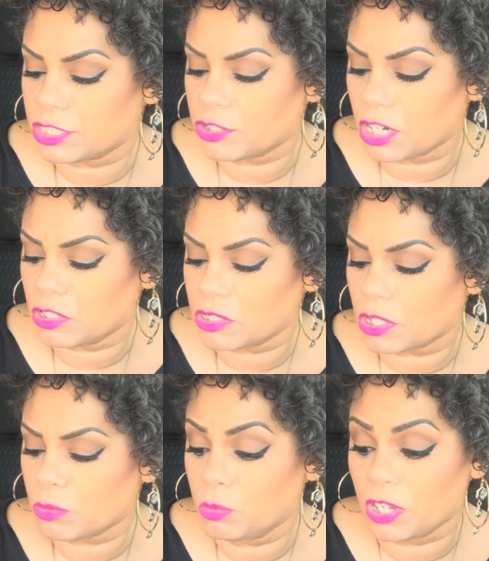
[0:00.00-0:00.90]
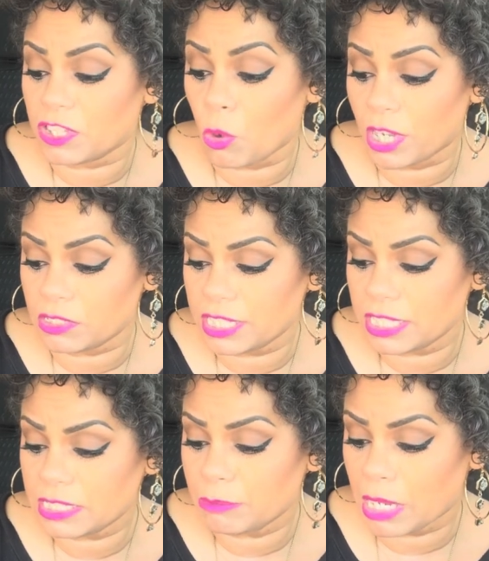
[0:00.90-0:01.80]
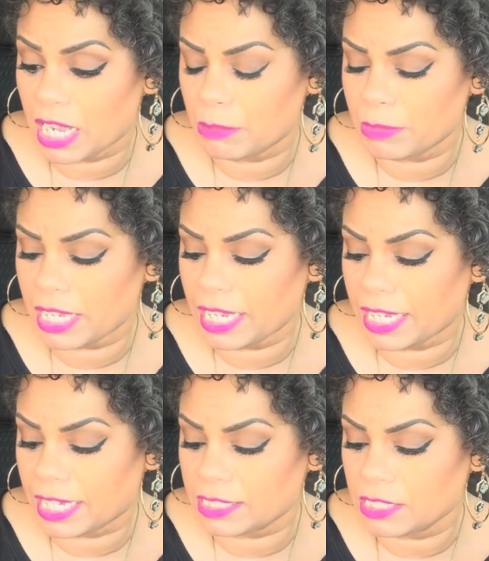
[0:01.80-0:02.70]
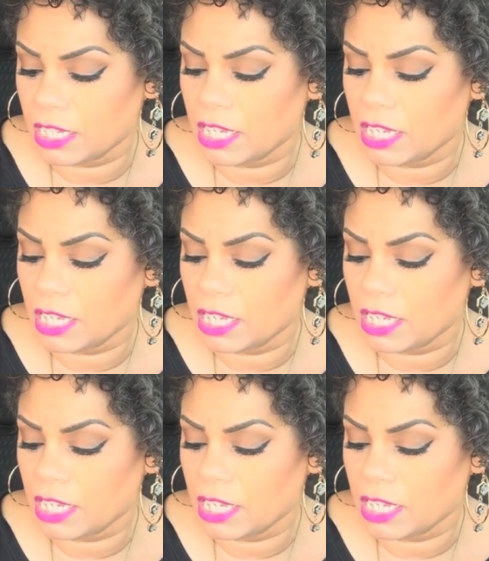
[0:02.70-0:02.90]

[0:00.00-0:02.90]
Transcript: struggles with loyalty to mom and